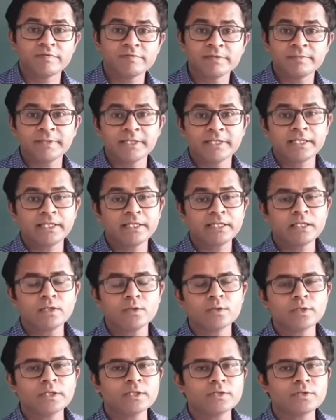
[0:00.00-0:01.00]
will be taking a
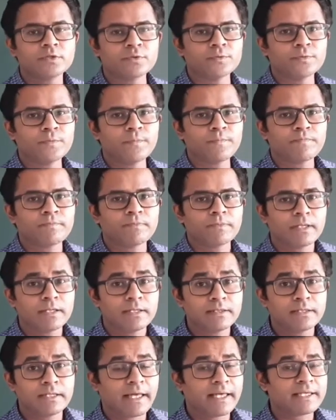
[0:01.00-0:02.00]
look into
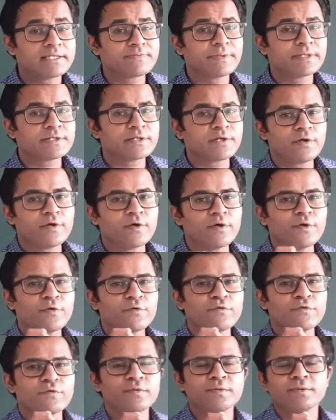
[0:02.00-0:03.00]
the aspect
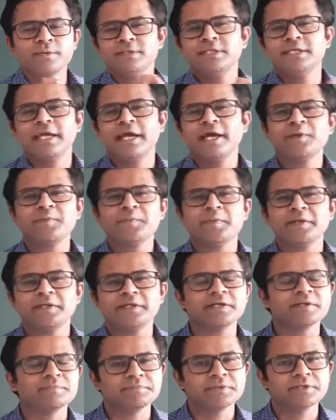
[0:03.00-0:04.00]
of the
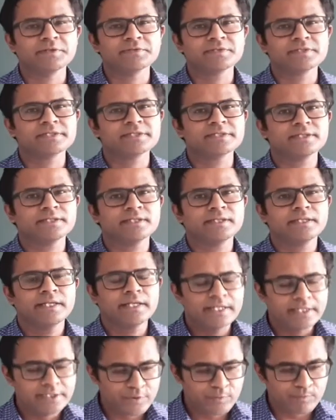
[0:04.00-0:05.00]
aromatic compounds.
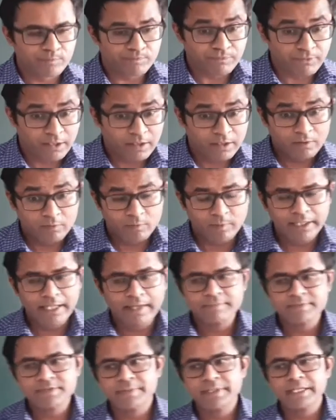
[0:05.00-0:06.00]
So when I
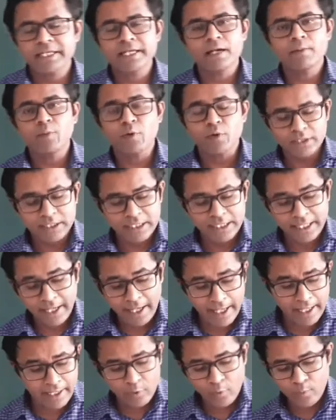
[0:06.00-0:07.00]
am speaking about the
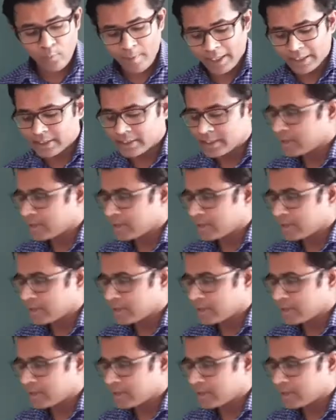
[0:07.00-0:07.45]
aromatic